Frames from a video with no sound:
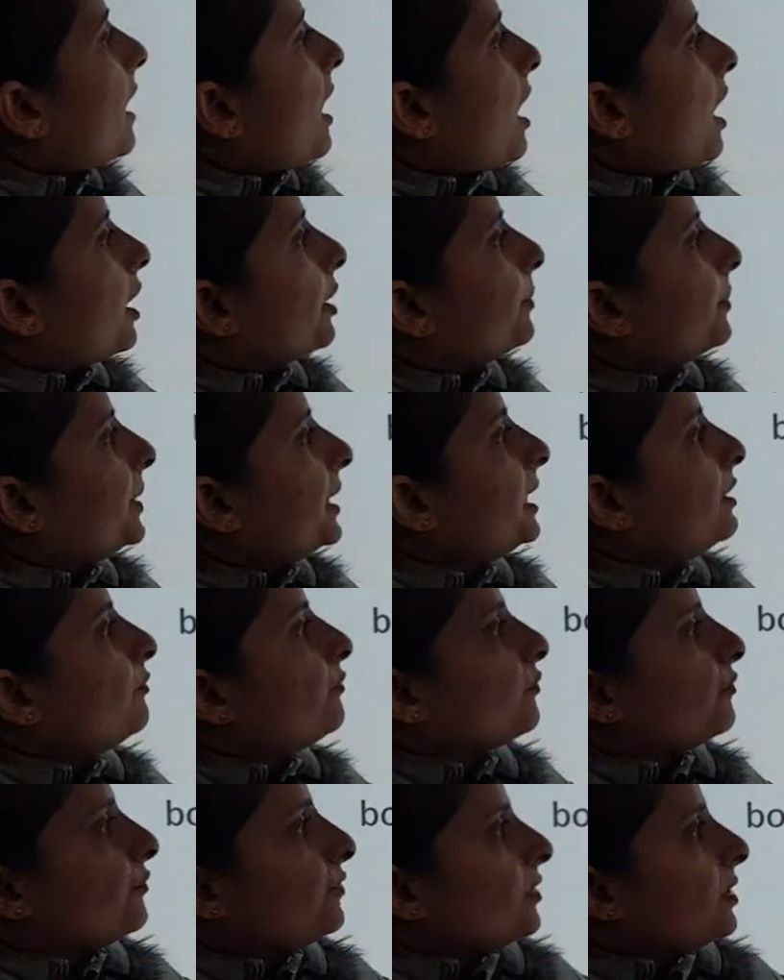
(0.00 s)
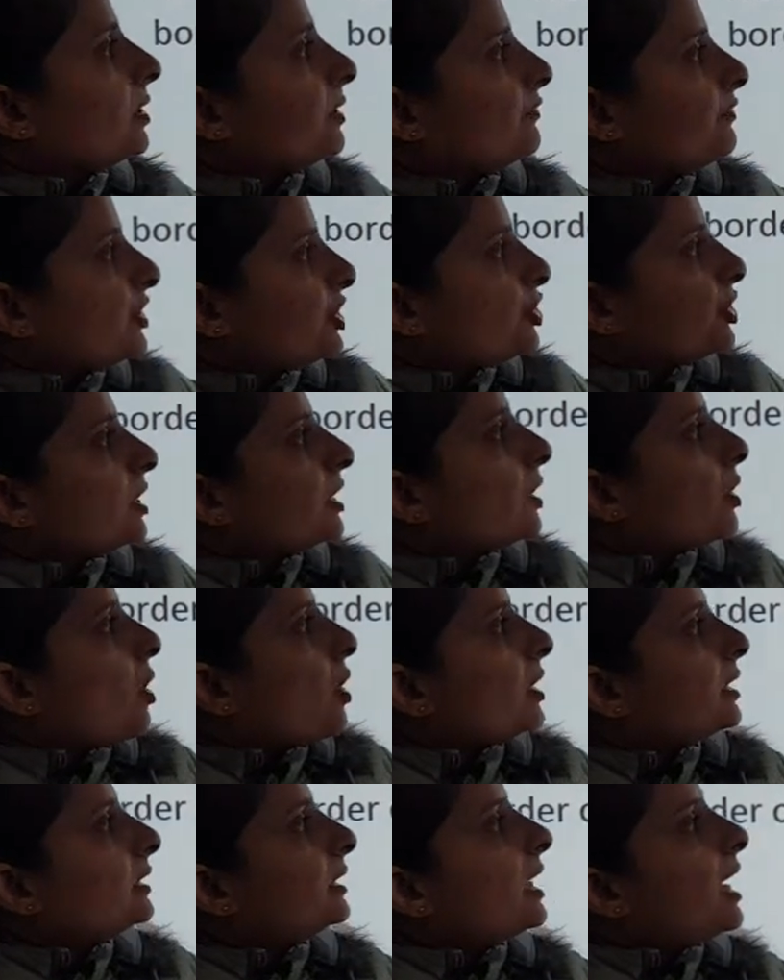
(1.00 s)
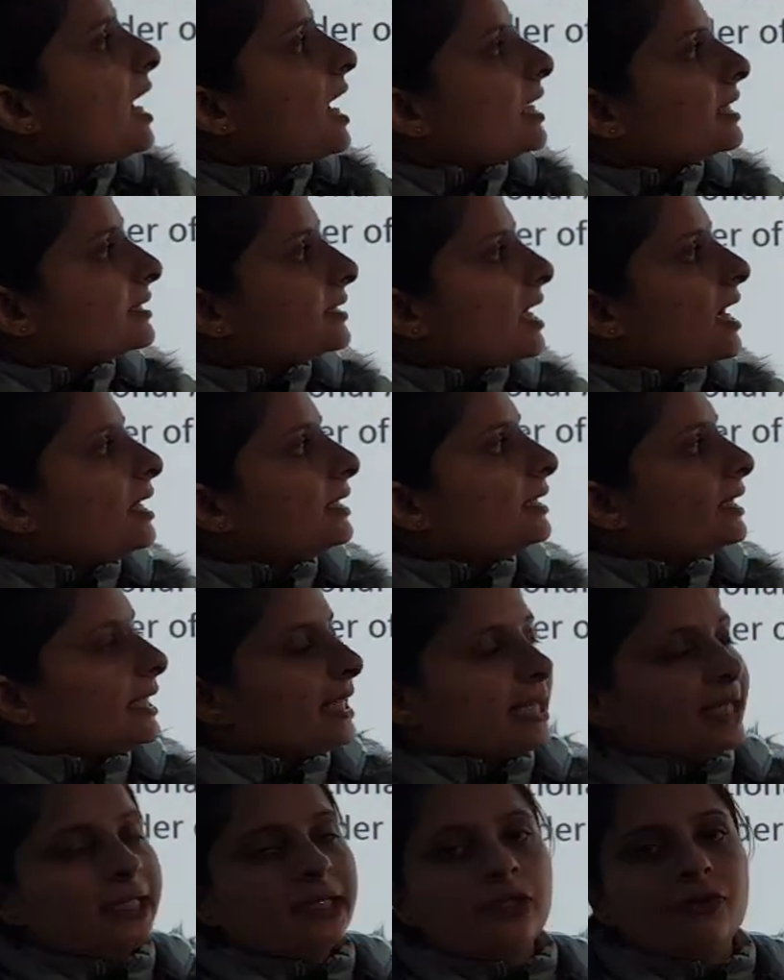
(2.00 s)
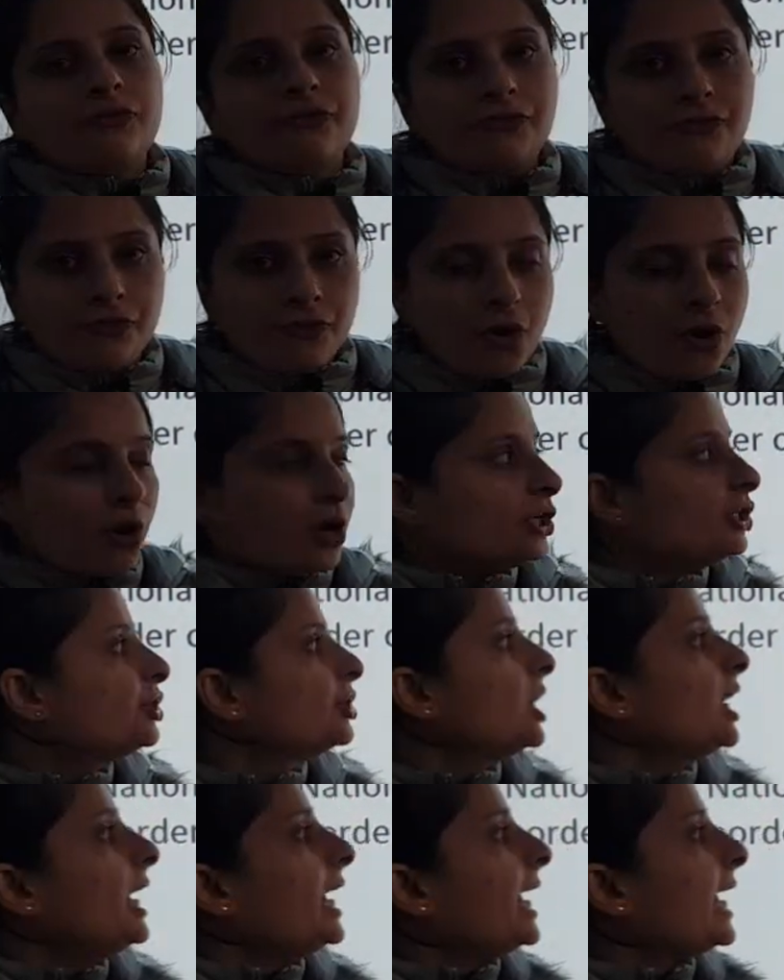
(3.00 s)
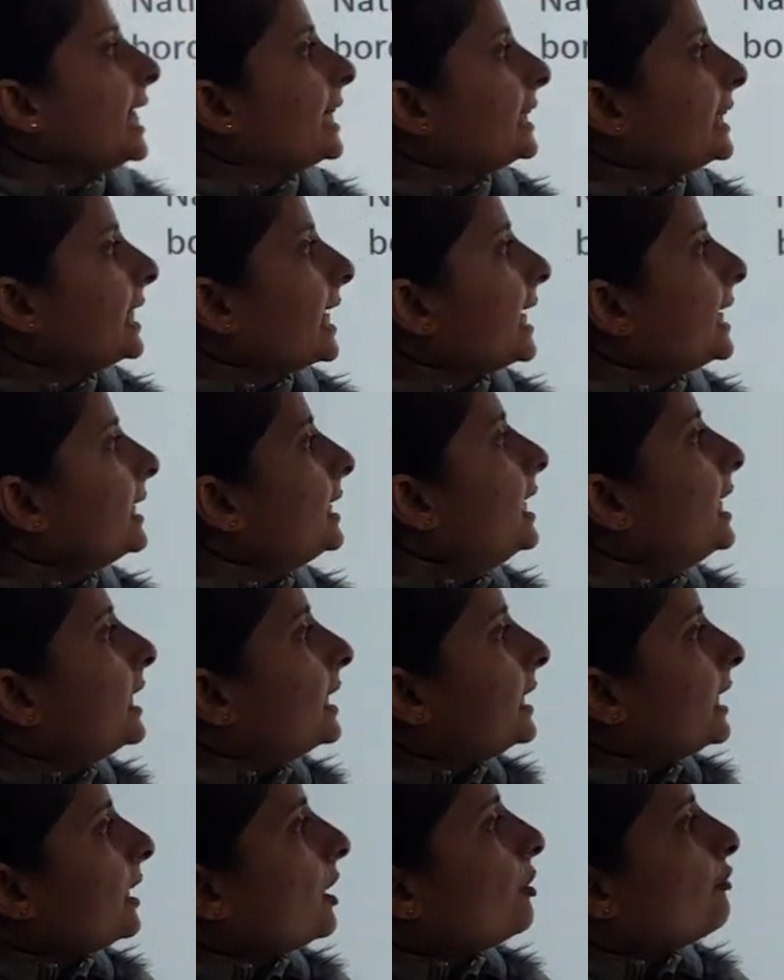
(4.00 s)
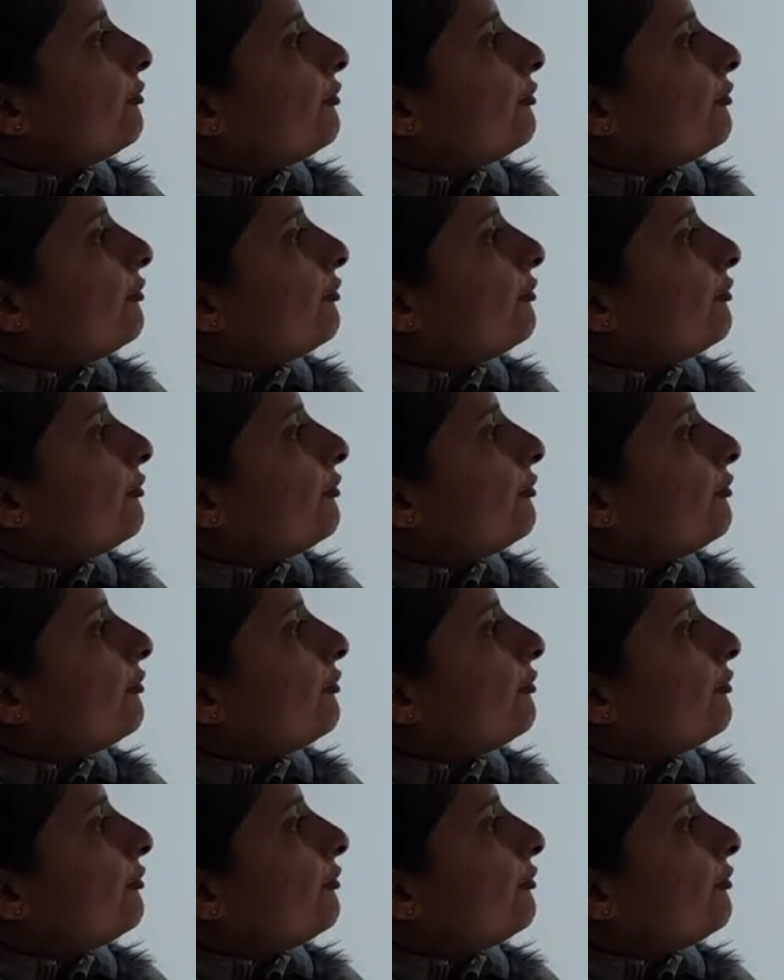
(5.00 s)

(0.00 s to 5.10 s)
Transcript: army which he called the Azad Hind Fauj, and then they